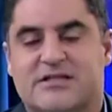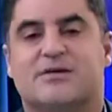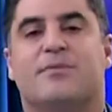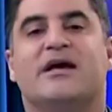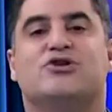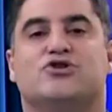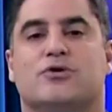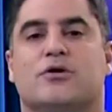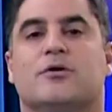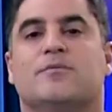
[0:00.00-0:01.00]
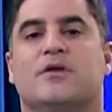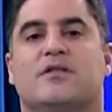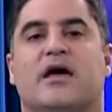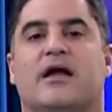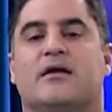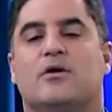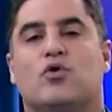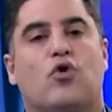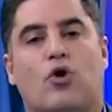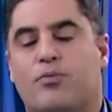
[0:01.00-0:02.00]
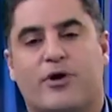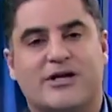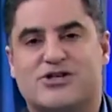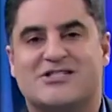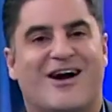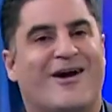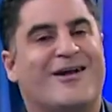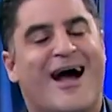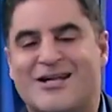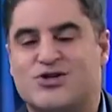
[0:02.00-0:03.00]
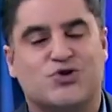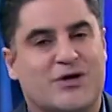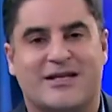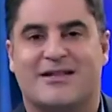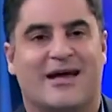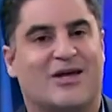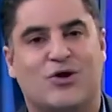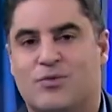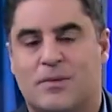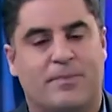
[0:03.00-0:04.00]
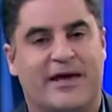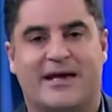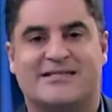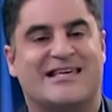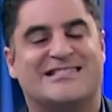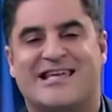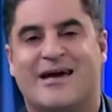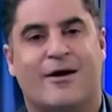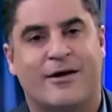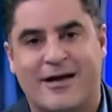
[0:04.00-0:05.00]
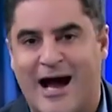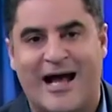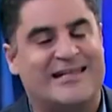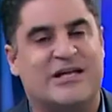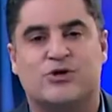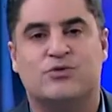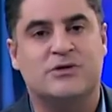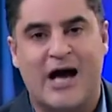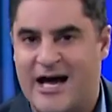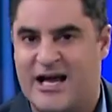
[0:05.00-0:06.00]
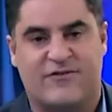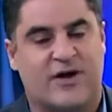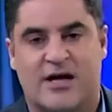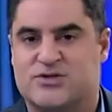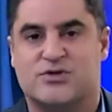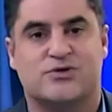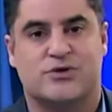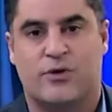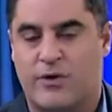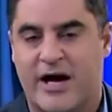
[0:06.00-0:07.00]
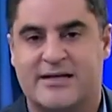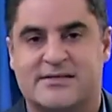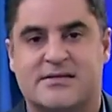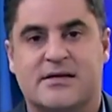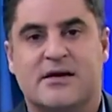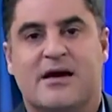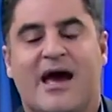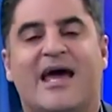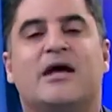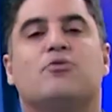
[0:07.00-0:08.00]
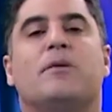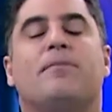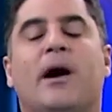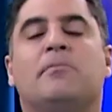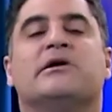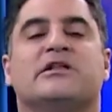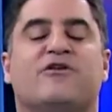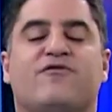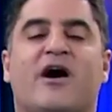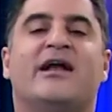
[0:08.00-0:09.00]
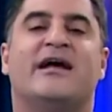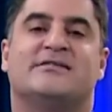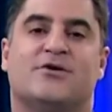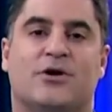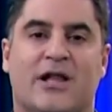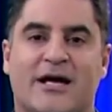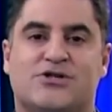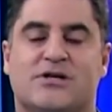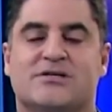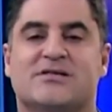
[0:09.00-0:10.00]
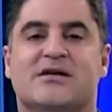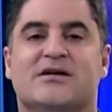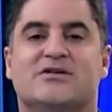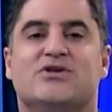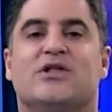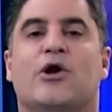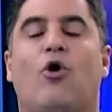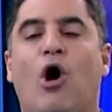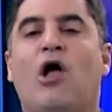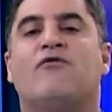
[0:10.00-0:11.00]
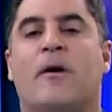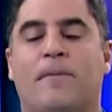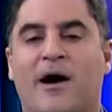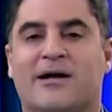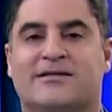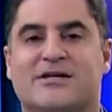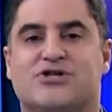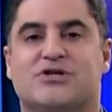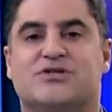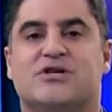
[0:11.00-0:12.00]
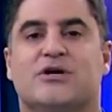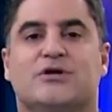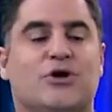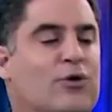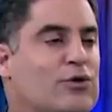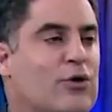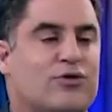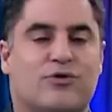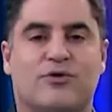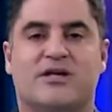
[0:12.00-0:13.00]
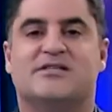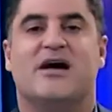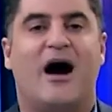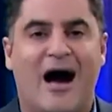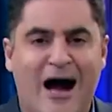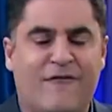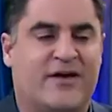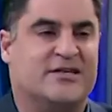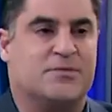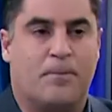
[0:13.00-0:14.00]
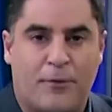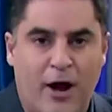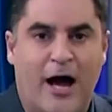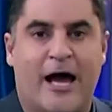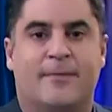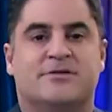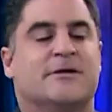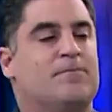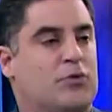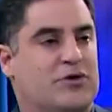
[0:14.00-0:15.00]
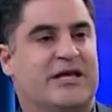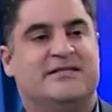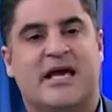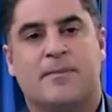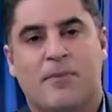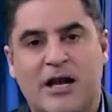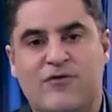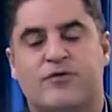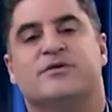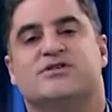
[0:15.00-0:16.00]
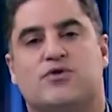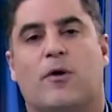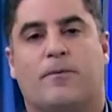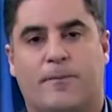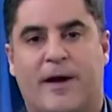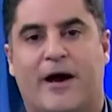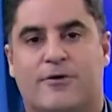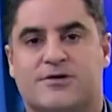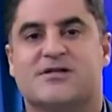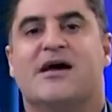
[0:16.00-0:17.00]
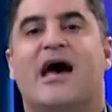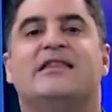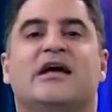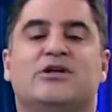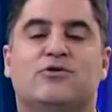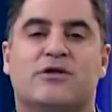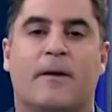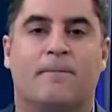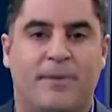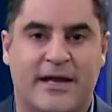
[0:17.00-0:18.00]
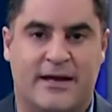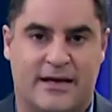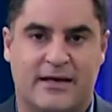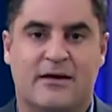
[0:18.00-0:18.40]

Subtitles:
to make sure that corporations are not treated like human beings, because they are not. They do not have constitutional rights. And that we publicly finance our elections so that all of our politicians don't go through these obvious bribes where they take money from these corporate powers and they do their bidding.